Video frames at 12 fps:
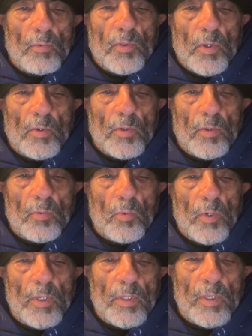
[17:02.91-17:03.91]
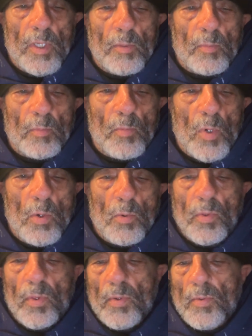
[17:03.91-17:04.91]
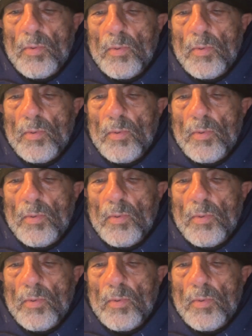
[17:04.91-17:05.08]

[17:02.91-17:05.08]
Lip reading: of 33 and keep both.